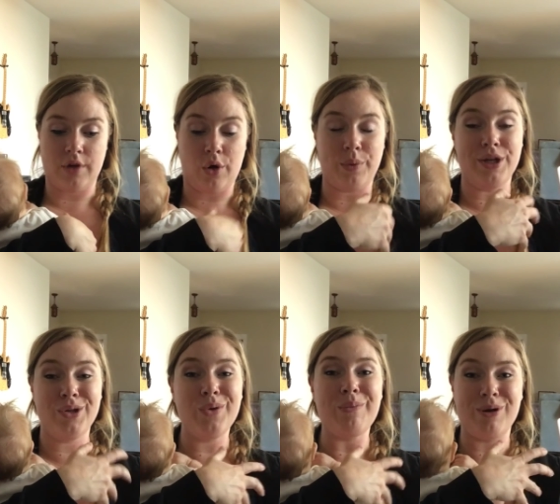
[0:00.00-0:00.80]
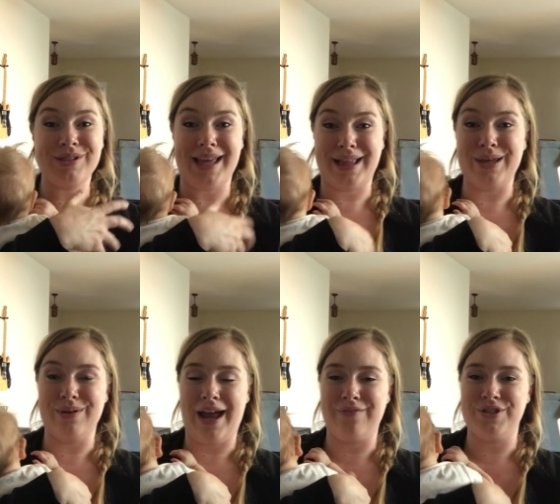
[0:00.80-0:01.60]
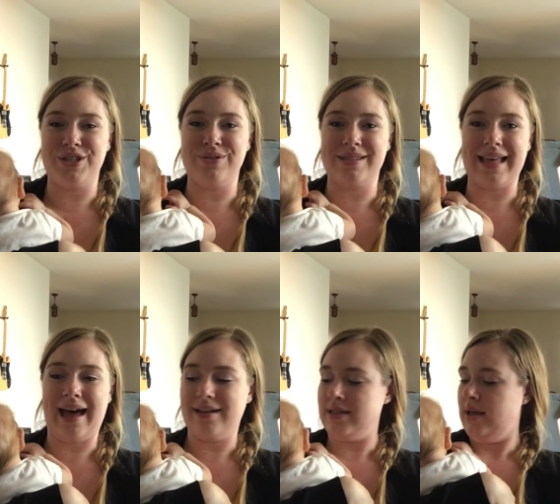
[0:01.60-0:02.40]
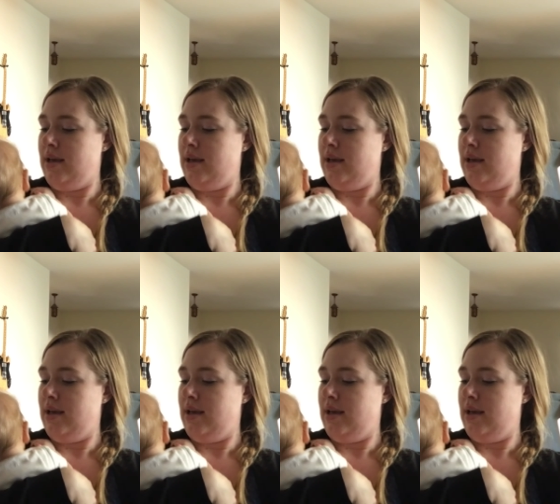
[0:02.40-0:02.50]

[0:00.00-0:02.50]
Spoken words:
or we knew most likely we'd have to use that.